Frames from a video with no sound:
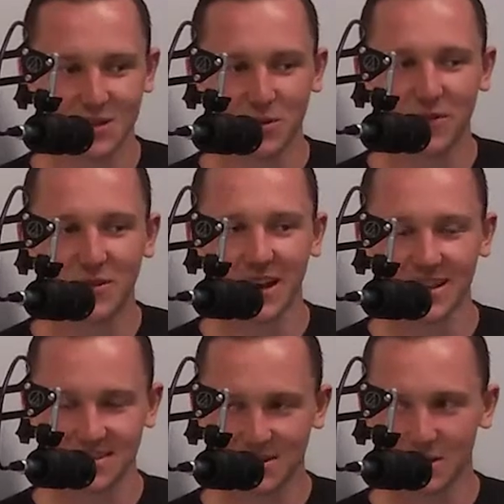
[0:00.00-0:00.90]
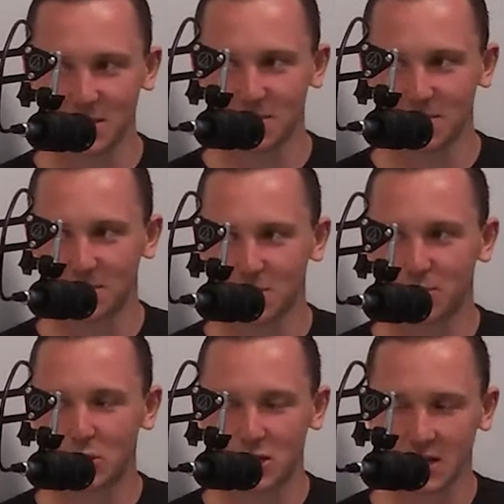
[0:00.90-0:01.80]
We've got some
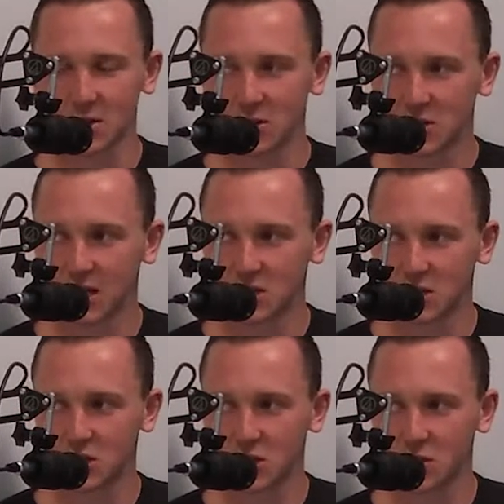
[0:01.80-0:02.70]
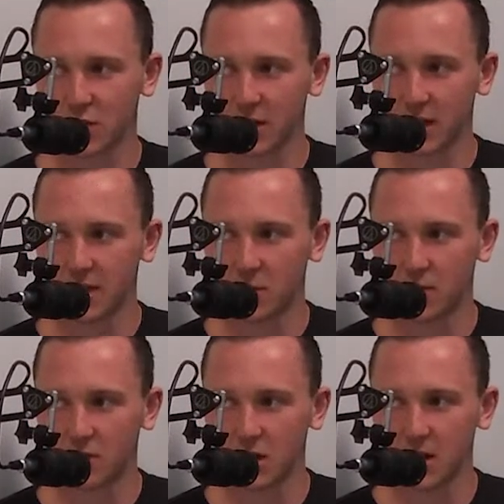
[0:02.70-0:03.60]
particular sections just for Ian that
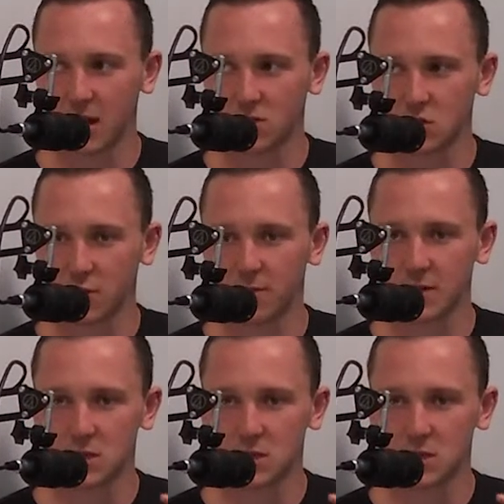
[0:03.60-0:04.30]
we've done now, and so we've